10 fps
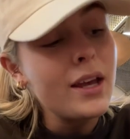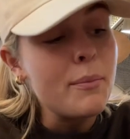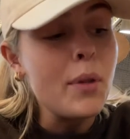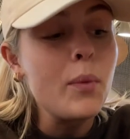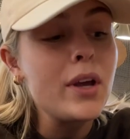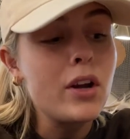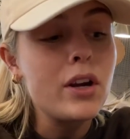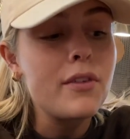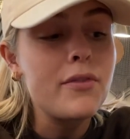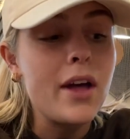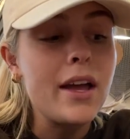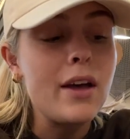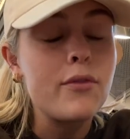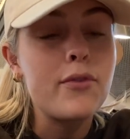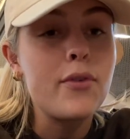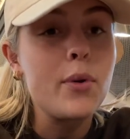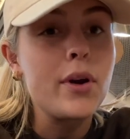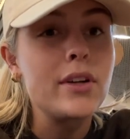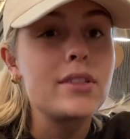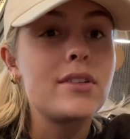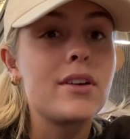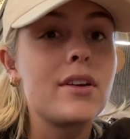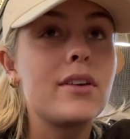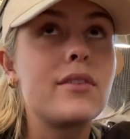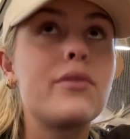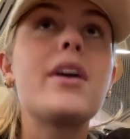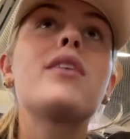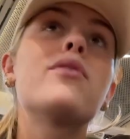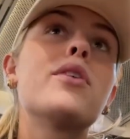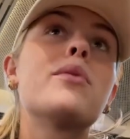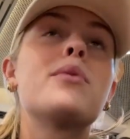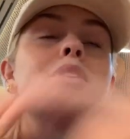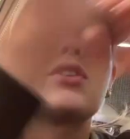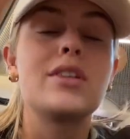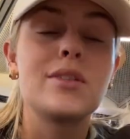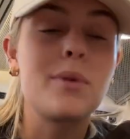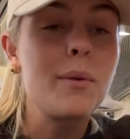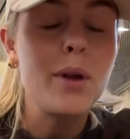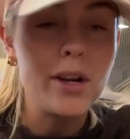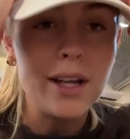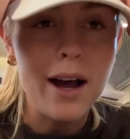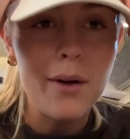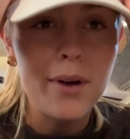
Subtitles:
but we got on a flight at 4 to Frankfurt, which is where we are now.